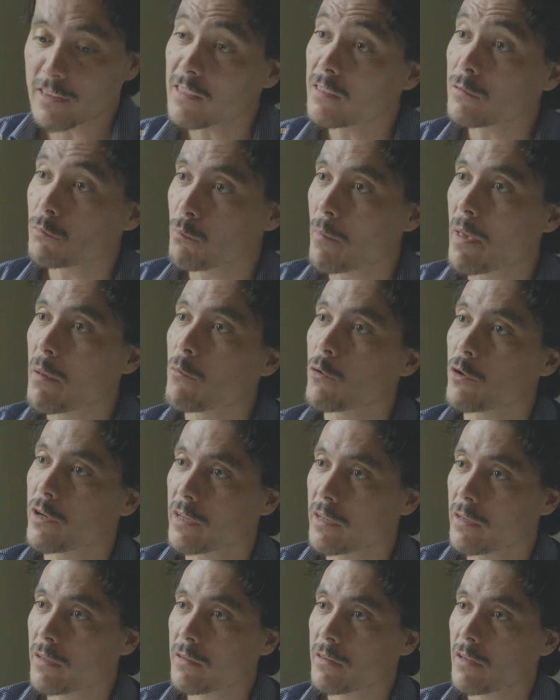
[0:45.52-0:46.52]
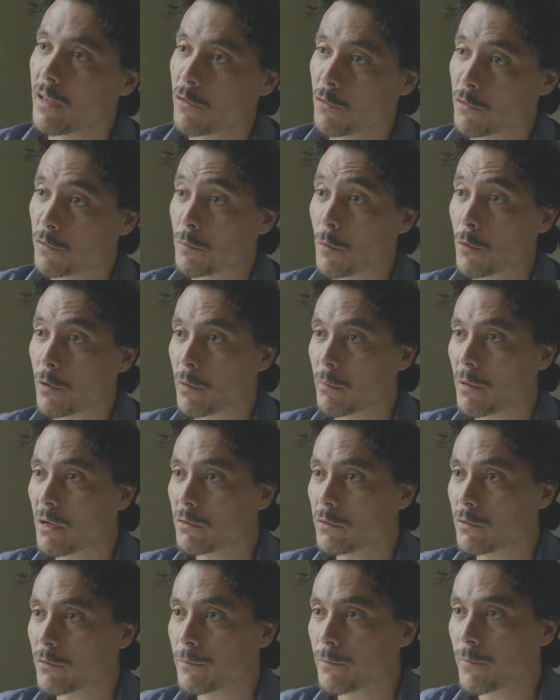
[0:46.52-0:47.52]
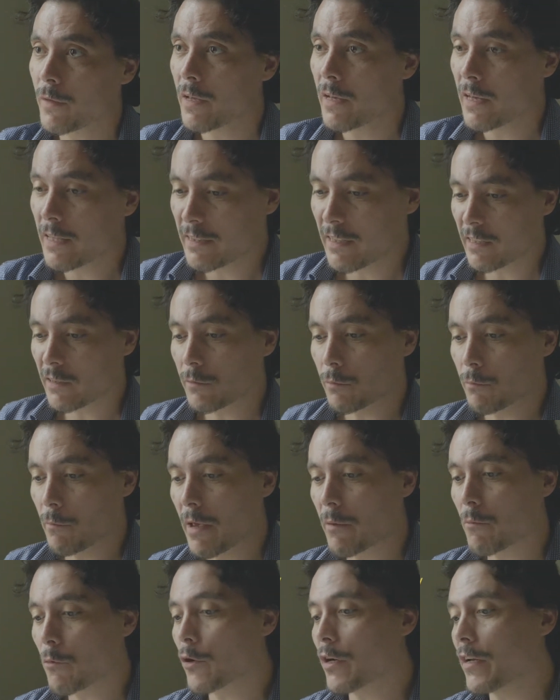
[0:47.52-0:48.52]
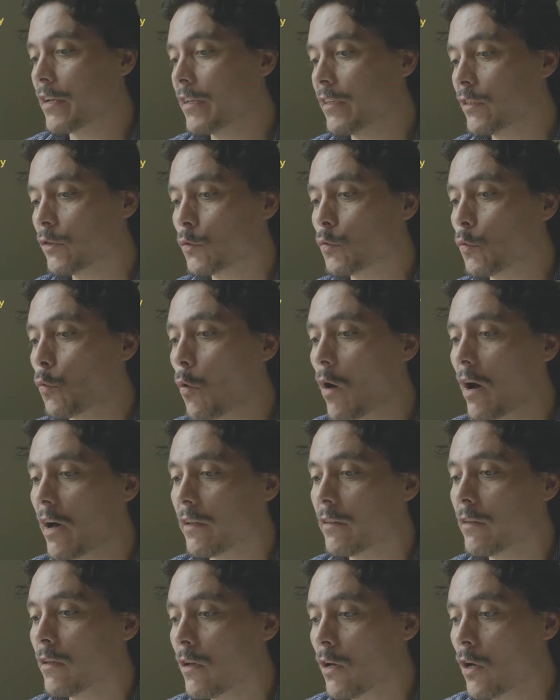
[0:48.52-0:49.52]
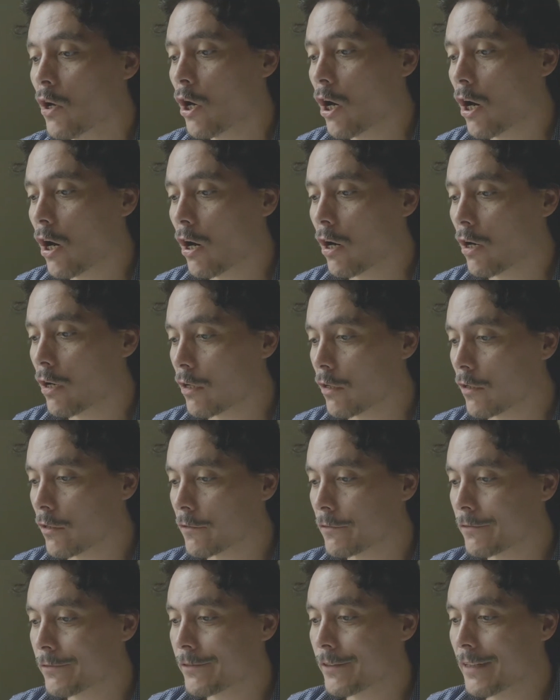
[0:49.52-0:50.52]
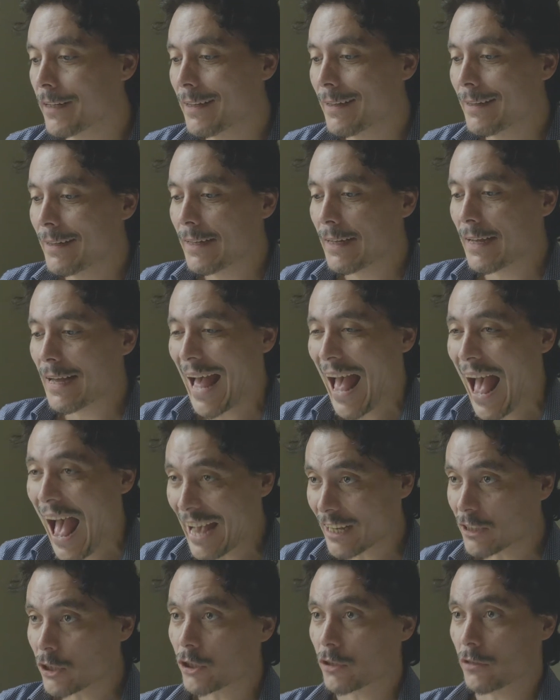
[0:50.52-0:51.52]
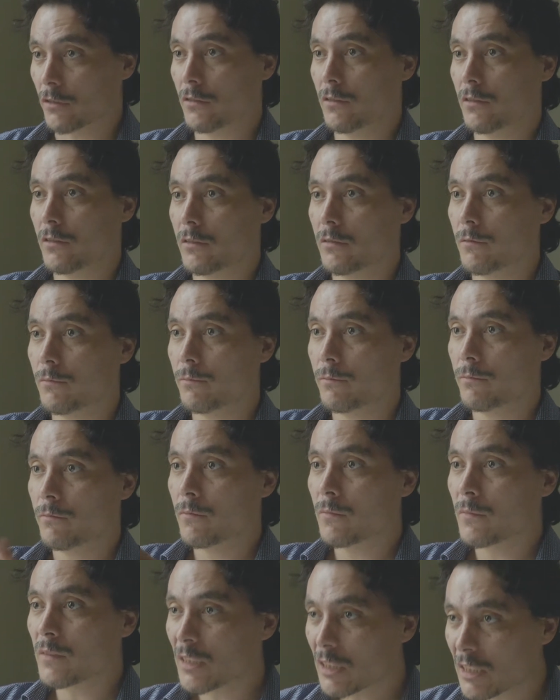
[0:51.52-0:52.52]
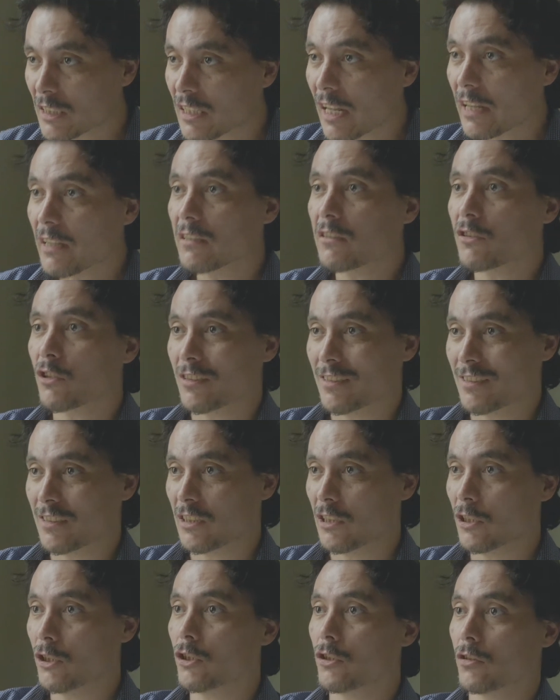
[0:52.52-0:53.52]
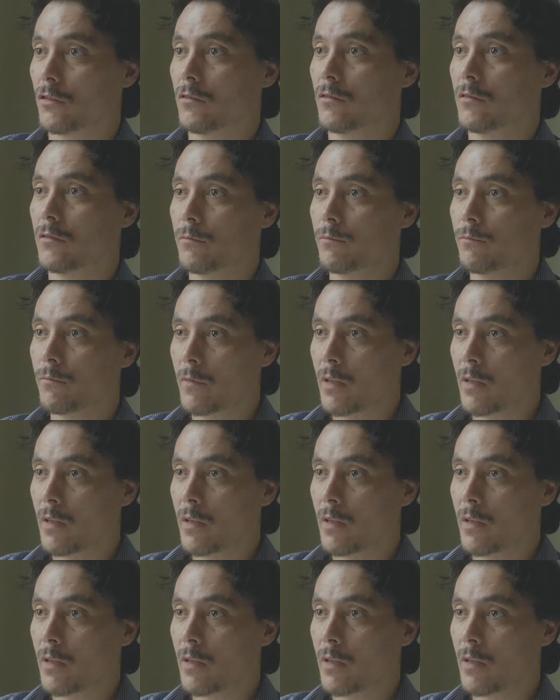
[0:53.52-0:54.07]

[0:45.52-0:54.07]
this memory that you spoke about. This memory is one of actions, state transitions,